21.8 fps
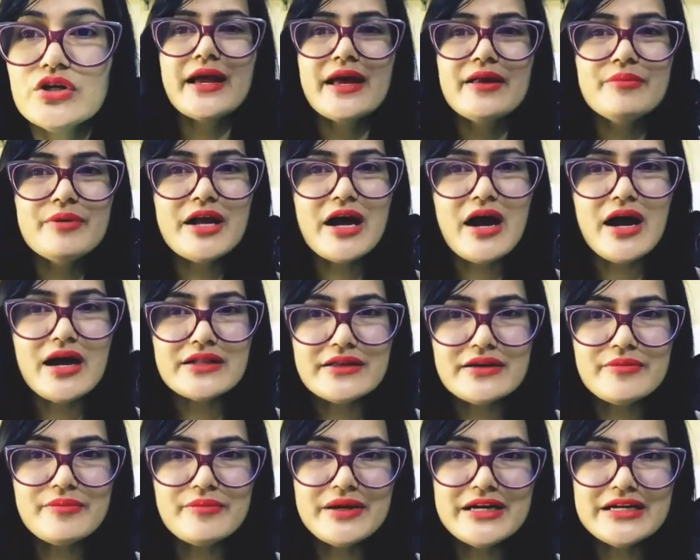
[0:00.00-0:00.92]
And the
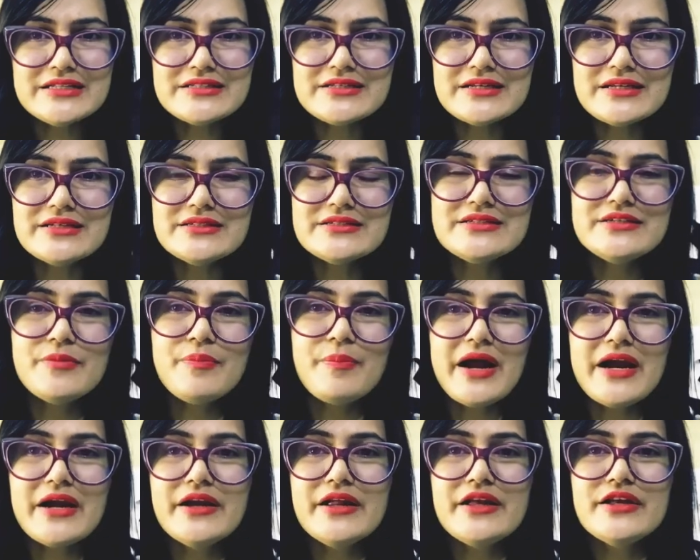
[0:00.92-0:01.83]
other medicines
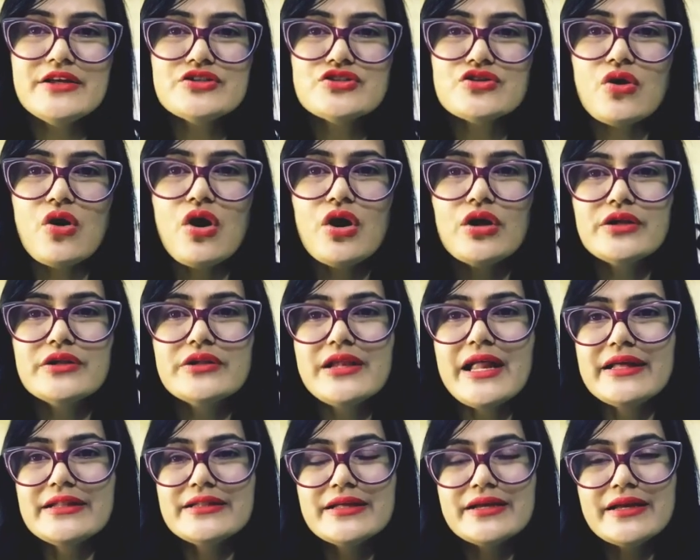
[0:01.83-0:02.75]
depending on,
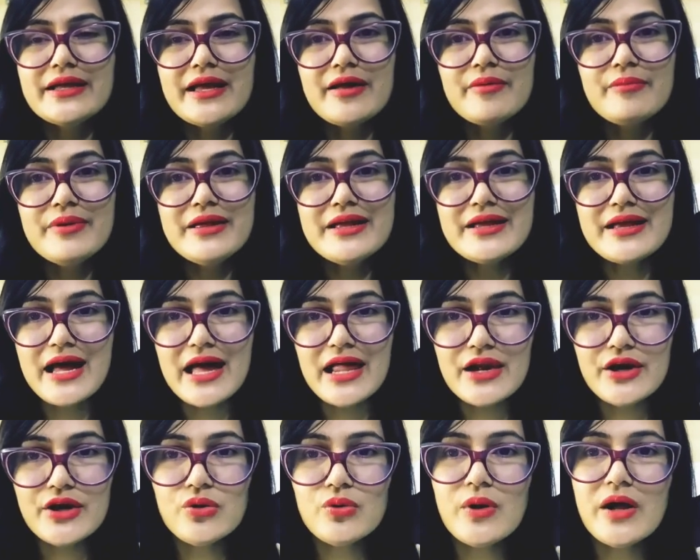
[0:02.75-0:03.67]
like, there can be
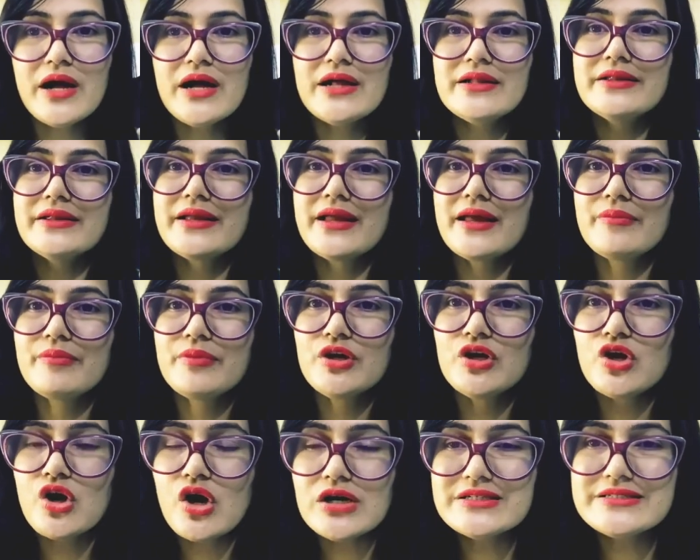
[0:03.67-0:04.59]
calendula, there can be
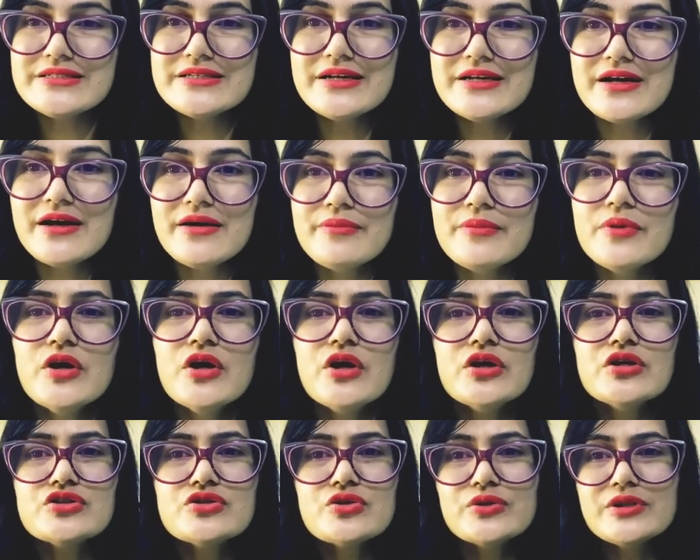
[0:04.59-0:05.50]
causticum.
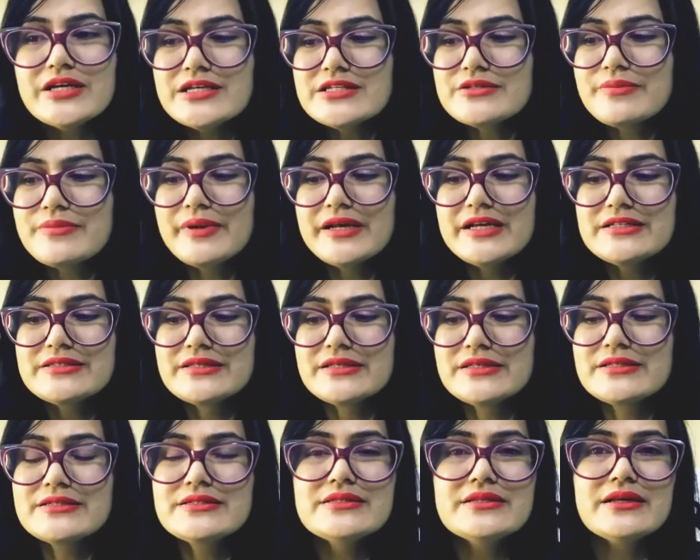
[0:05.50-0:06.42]
So these
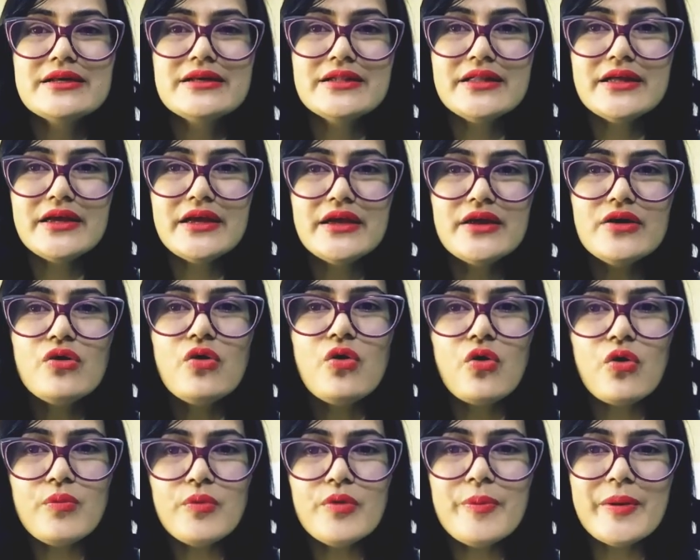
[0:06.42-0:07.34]
medicines, they in
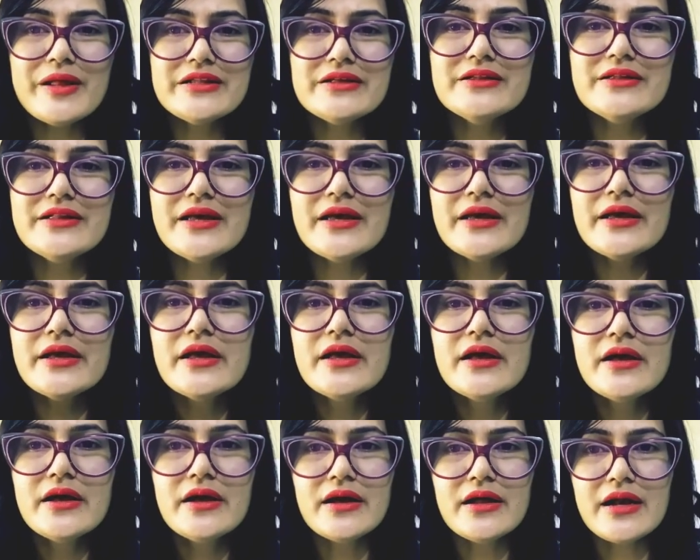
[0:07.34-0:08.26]
homeopathy, they
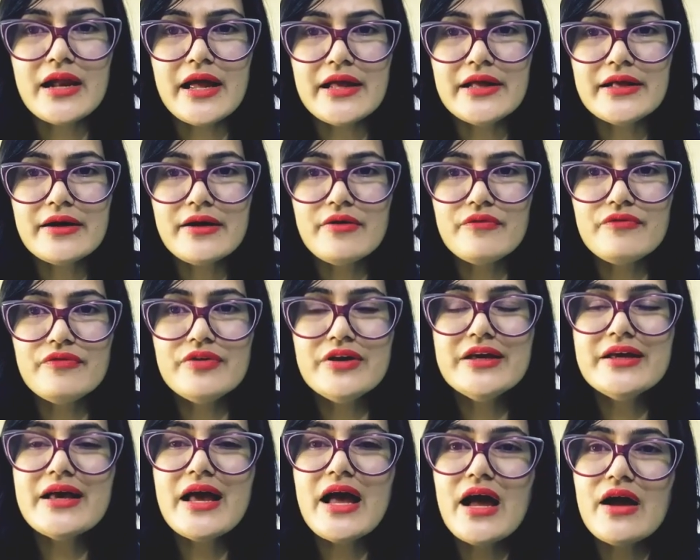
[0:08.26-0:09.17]
like
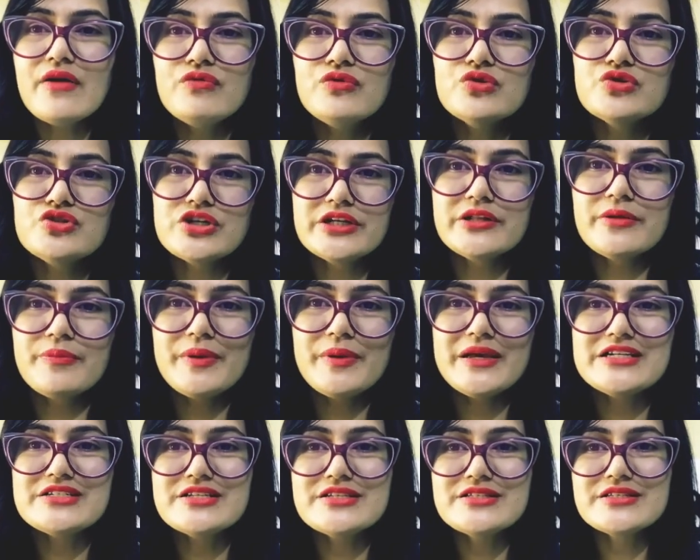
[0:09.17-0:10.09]
we have to check the
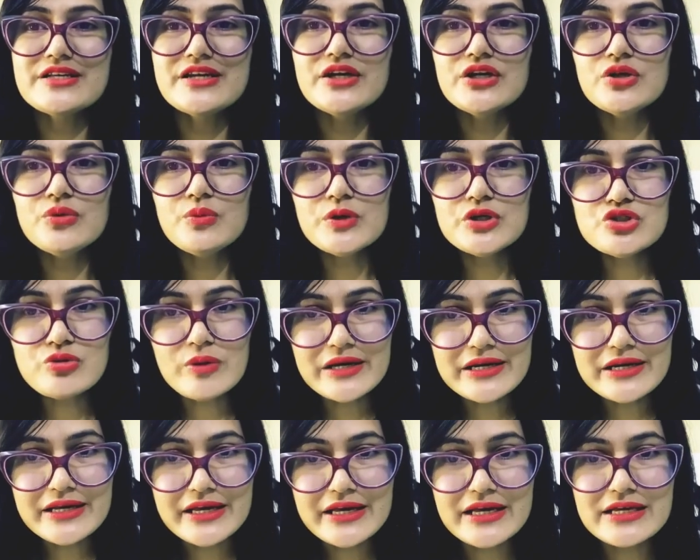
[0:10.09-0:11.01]
patient's
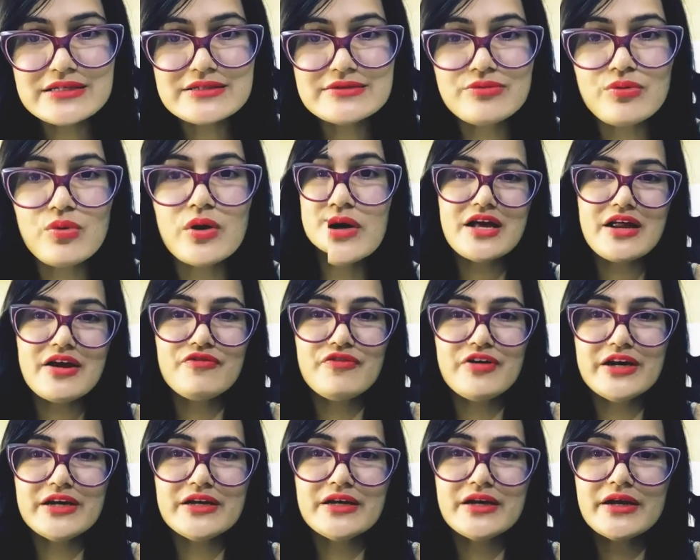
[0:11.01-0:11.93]
individual case, what are
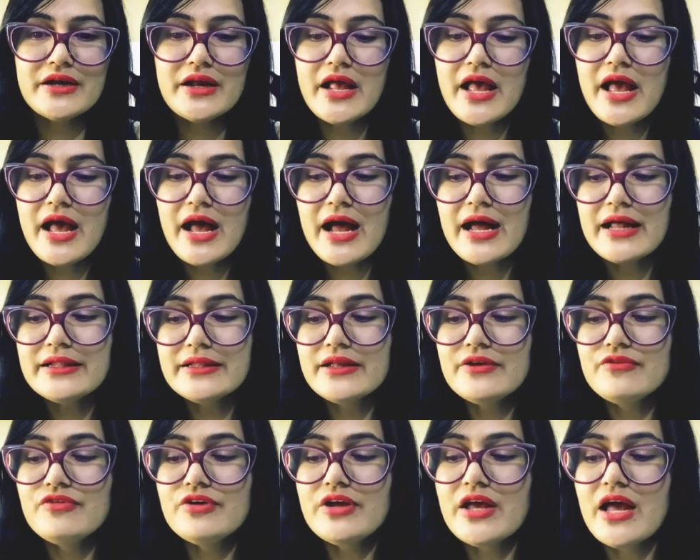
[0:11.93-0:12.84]
affected, and
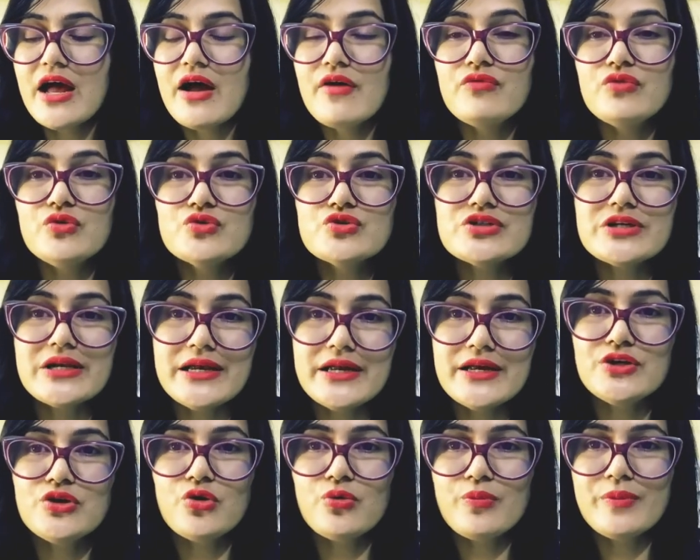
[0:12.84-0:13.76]
then we have to
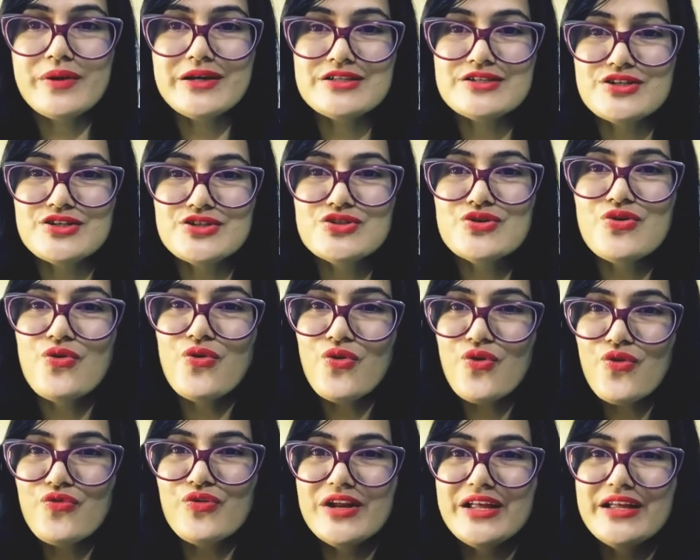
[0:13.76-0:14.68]
select your medicine. So
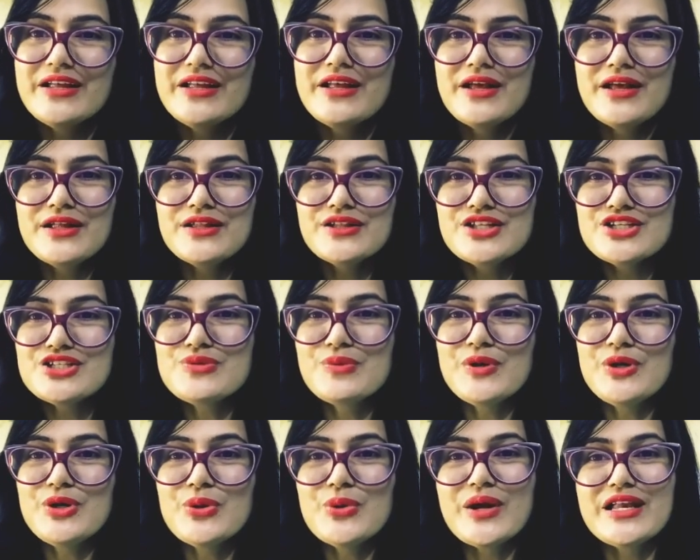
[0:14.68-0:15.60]
hopefully this
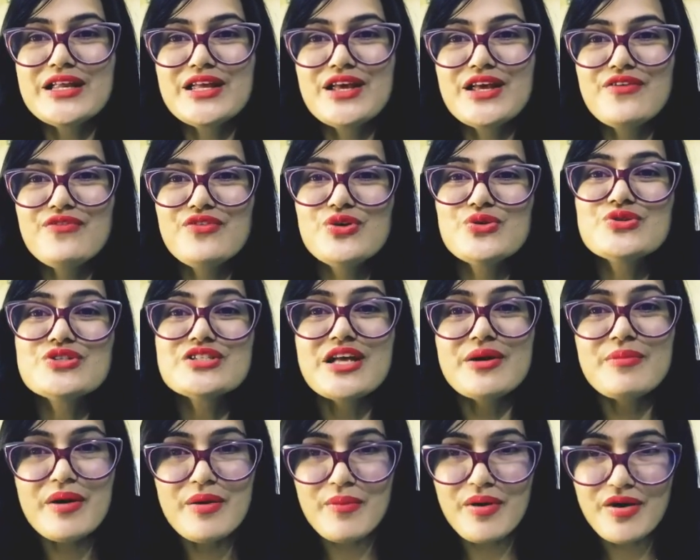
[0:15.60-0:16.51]
video can give you
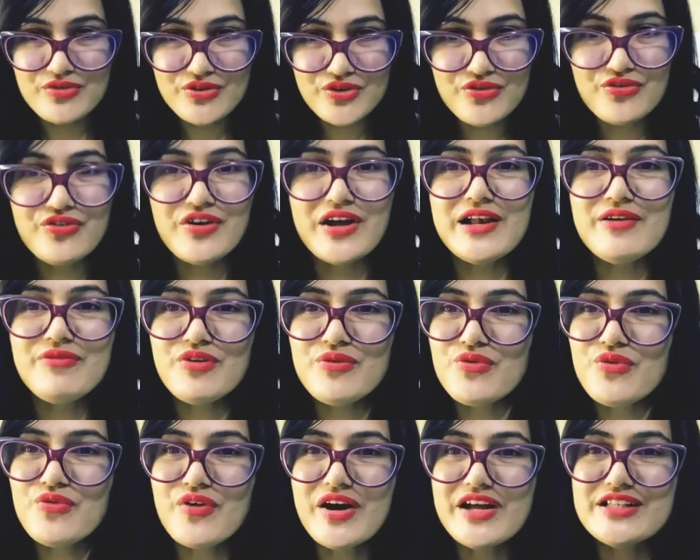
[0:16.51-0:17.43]
some amount of help.
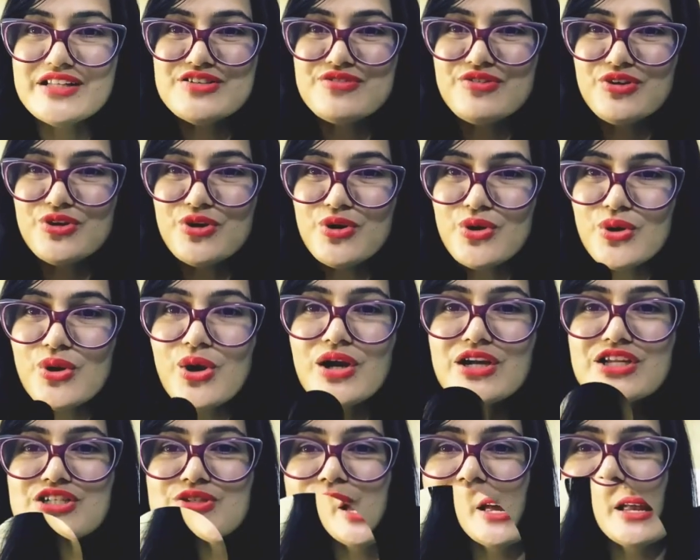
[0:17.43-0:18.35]
If you find this video
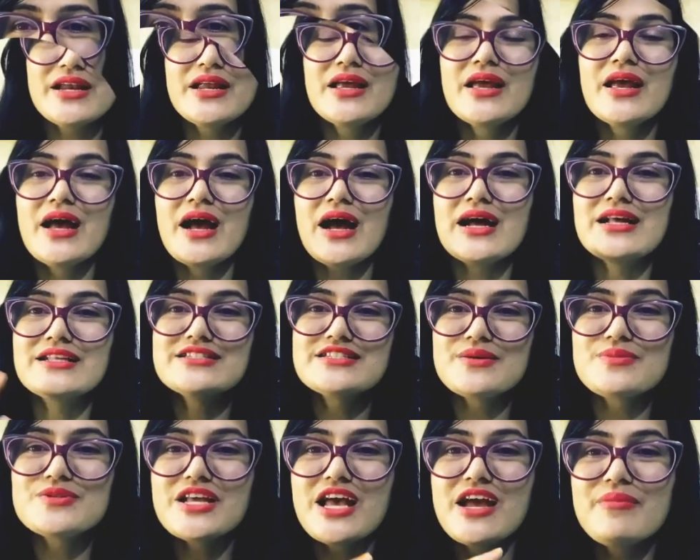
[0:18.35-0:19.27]
knowledgeable, and
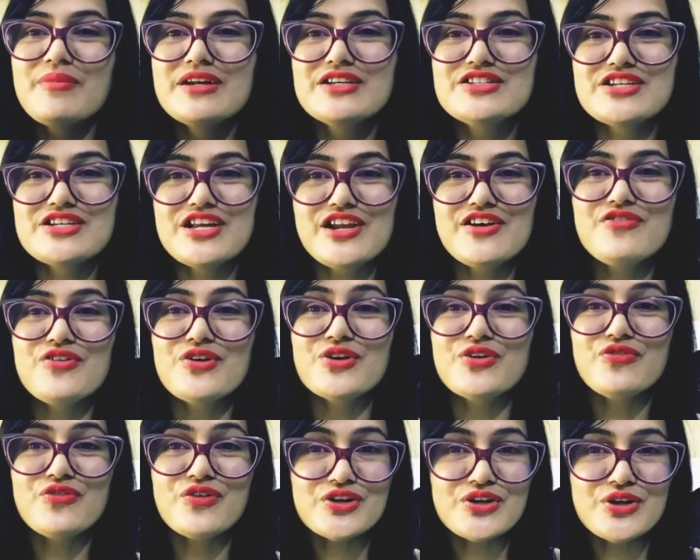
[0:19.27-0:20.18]
subscribe my channel for
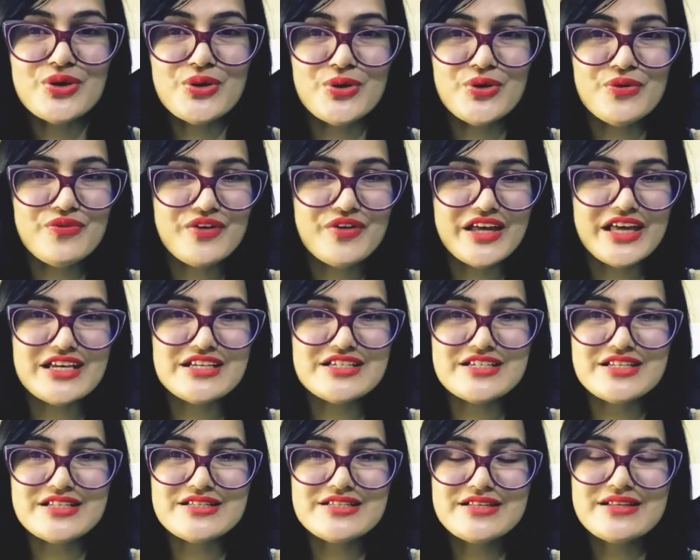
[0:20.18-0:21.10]
the further
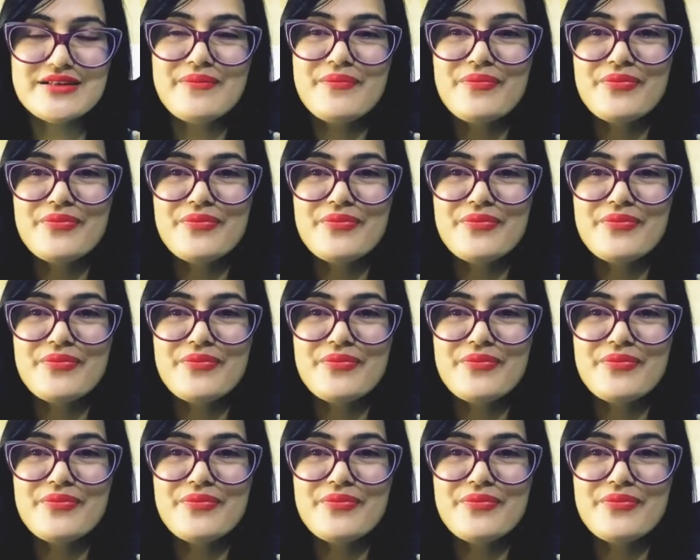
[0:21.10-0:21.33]
notifications.